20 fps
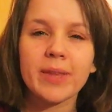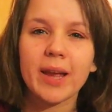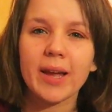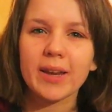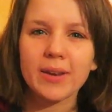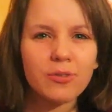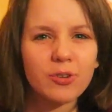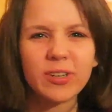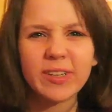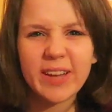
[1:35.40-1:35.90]

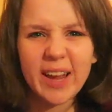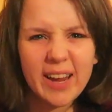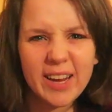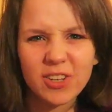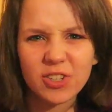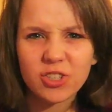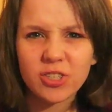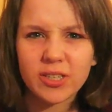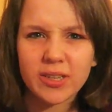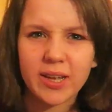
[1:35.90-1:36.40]
I never
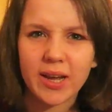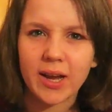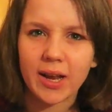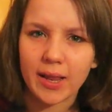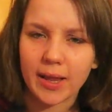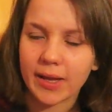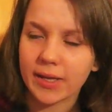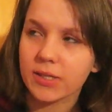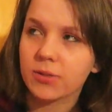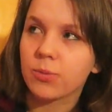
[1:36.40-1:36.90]
engaged in that
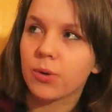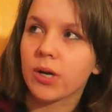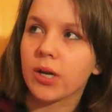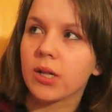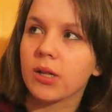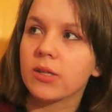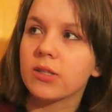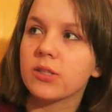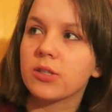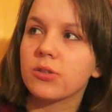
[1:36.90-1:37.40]
class
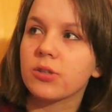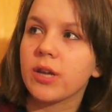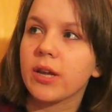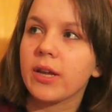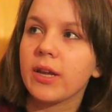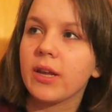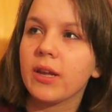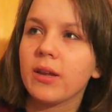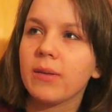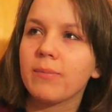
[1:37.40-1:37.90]
well, so
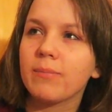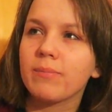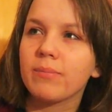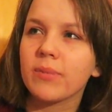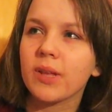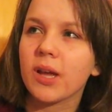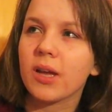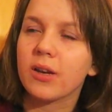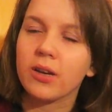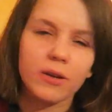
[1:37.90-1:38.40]

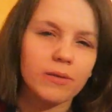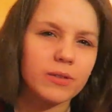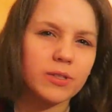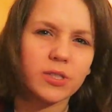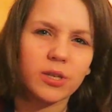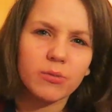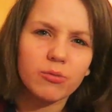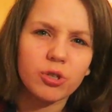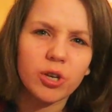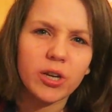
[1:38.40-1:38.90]
taking another
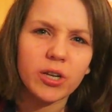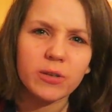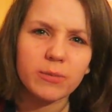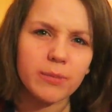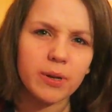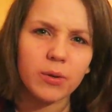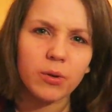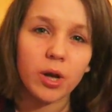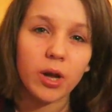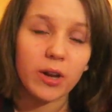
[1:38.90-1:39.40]

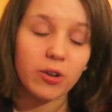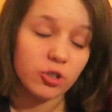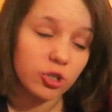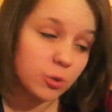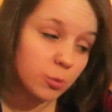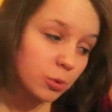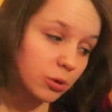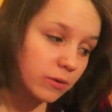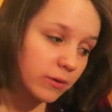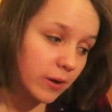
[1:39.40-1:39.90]
subject meant I
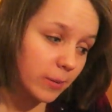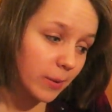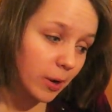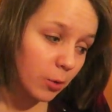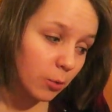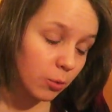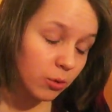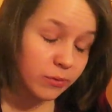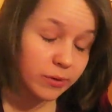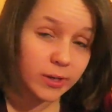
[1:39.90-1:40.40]
actually would have come
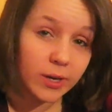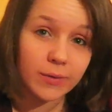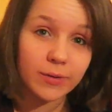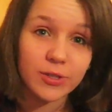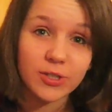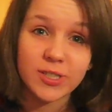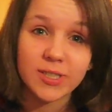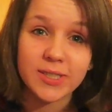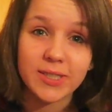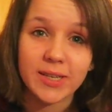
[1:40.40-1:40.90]
out with
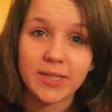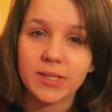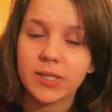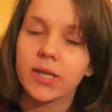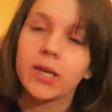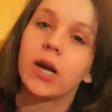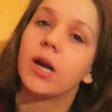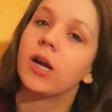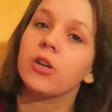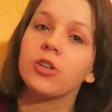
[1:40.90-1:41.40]
another
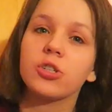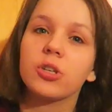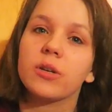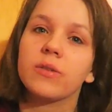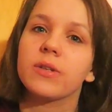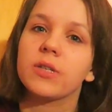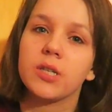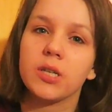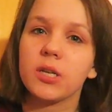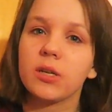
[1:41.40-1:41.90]
GCSE. I actually
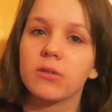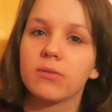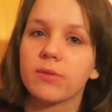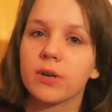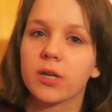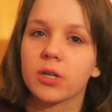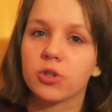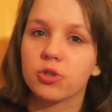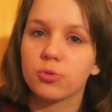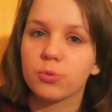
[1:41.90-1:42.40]
have a D in
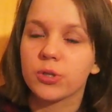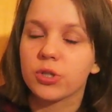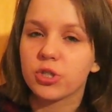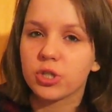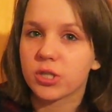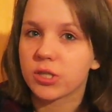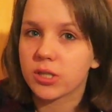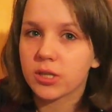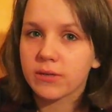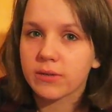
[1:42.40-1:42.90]
French,
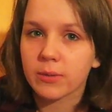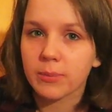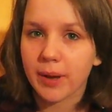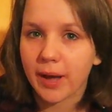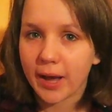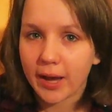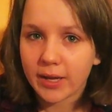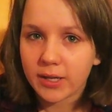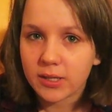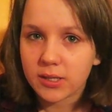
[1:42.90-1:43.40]
which isn't even a
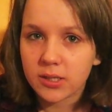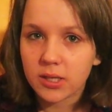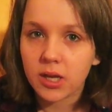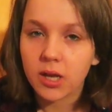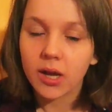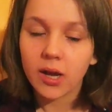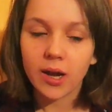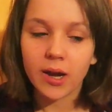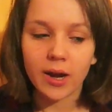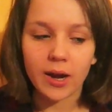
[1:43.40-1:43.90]
pass
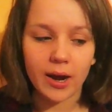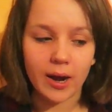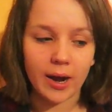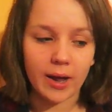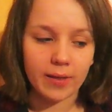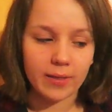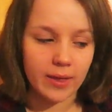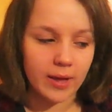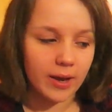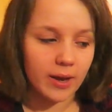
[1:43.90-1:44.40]

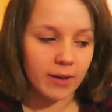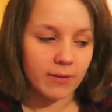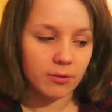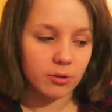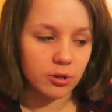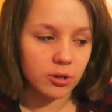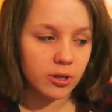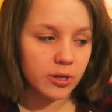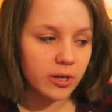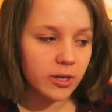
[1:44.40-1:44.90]
at that
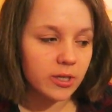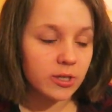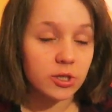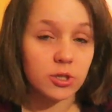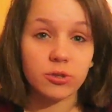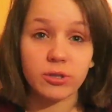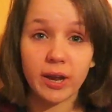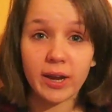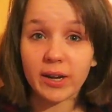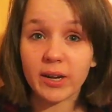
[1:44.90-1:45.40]
level,
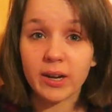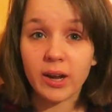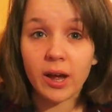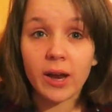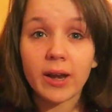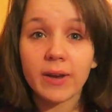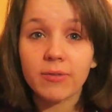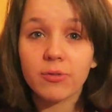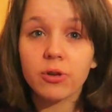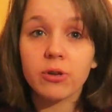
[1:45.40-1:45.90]
so technically
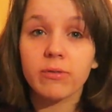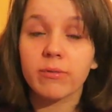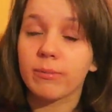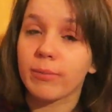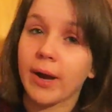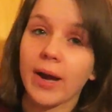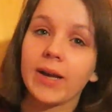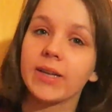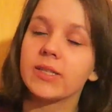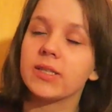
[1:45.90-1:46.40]
I never even
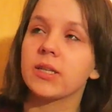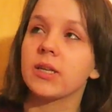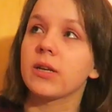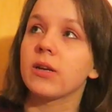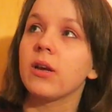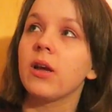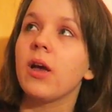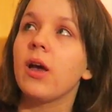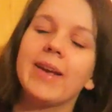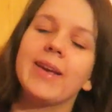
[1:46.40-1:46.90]
passed
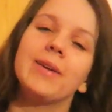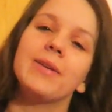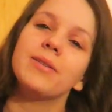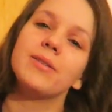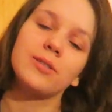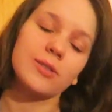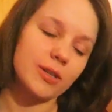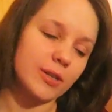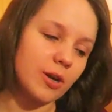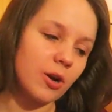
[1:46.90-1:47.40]
it.
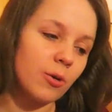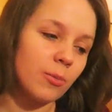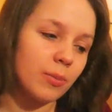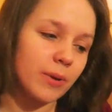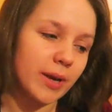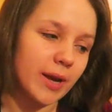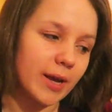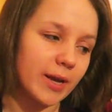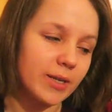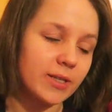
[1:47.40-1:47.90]
It's
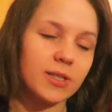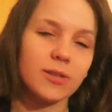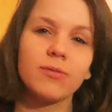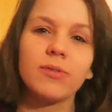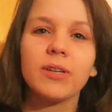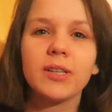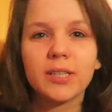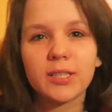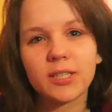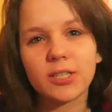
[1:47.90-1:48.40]
complicated because I
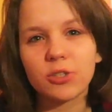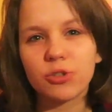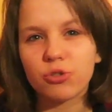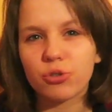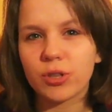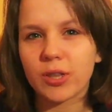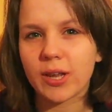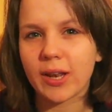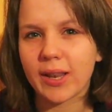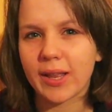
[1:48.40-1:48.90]
really did
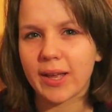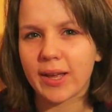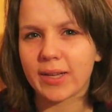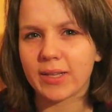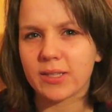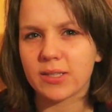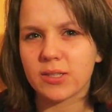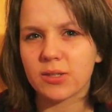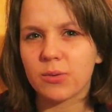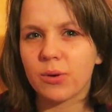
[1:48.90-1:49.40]
enjoy the
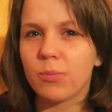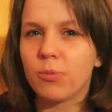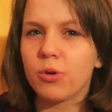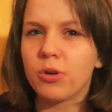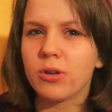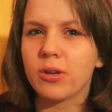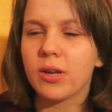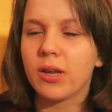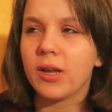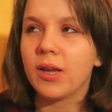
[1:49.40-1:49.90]
class, so I
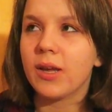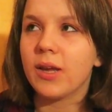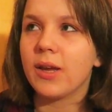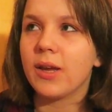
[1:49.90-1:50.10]
wouldn't